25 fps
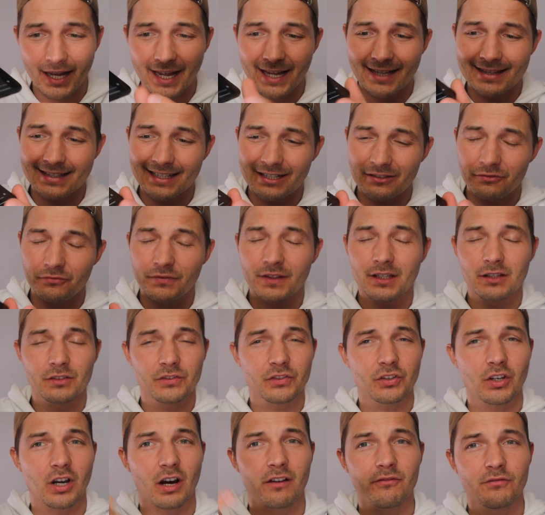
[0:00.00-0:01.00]
and it feels
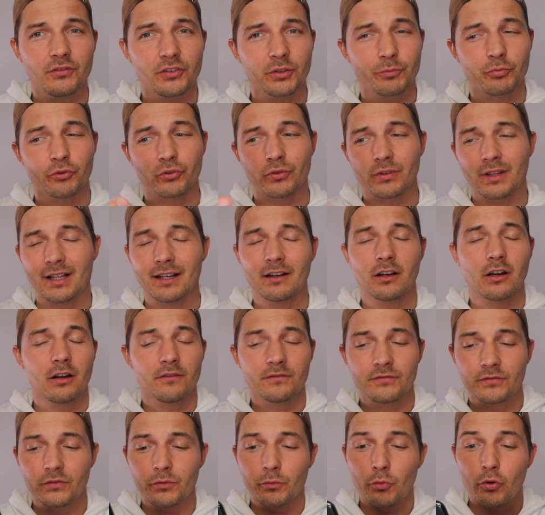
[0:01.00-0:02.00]

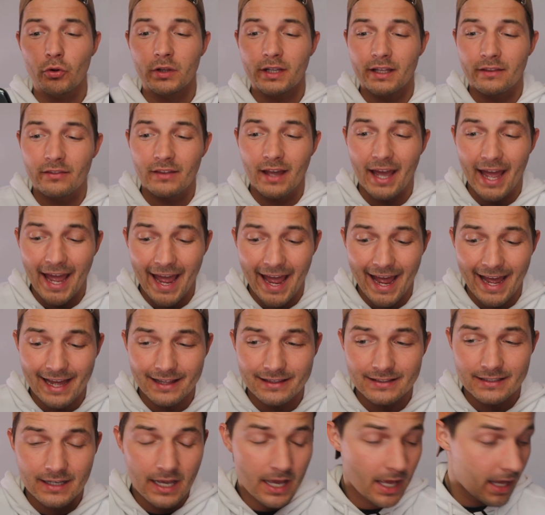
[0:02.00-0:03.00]
comfortable in the
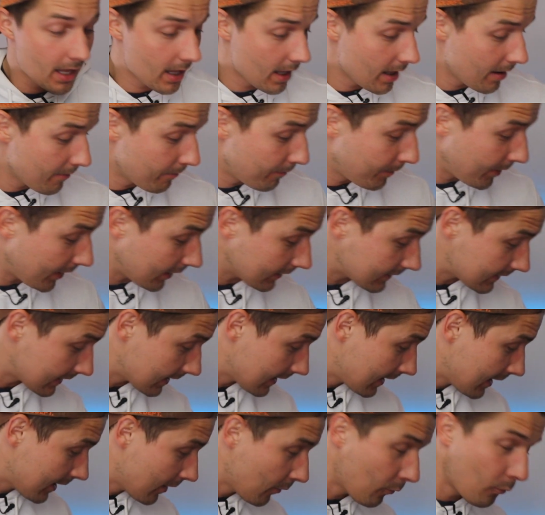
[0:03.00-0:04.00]
hand. But
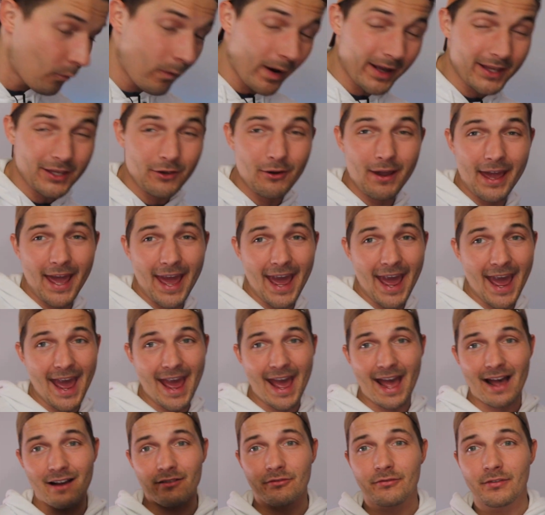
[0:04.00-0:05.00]
when you
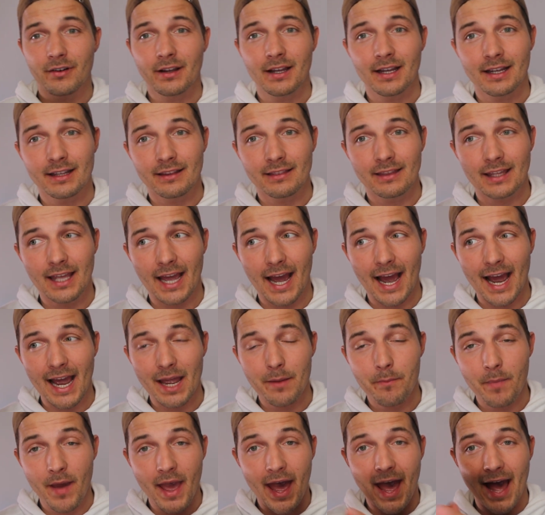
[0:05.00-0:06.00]
have the
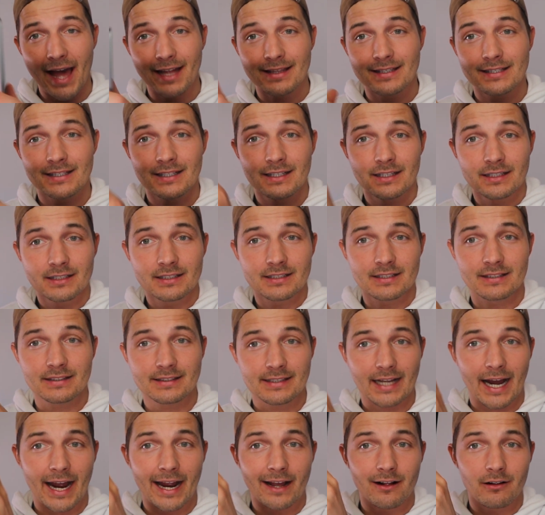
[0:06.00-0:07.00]
iPad
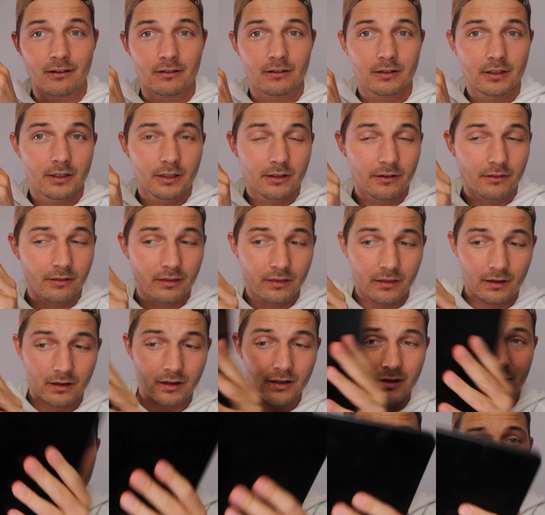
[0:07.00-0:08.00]
style,
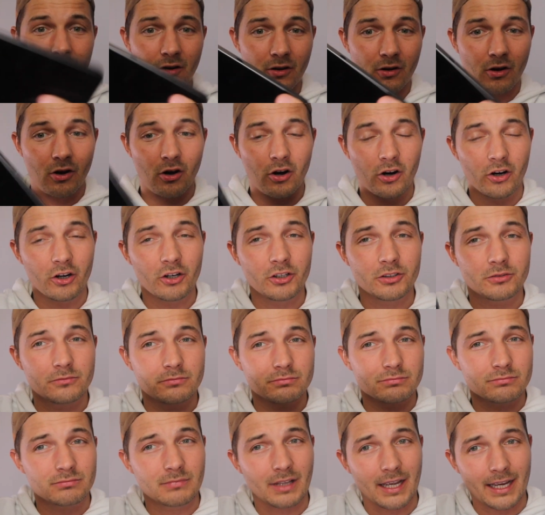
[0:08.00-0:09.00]
the hard
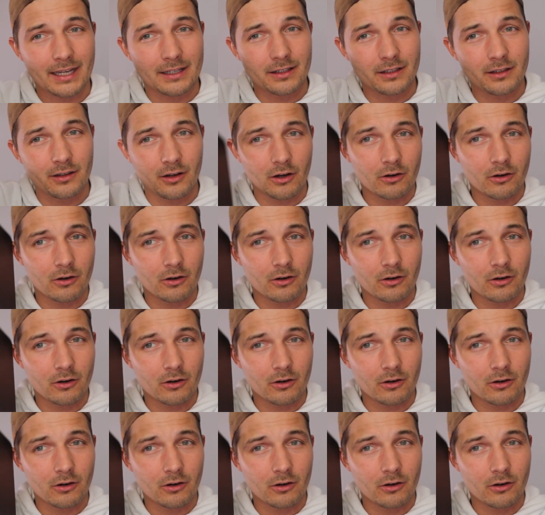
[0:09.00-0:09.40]
and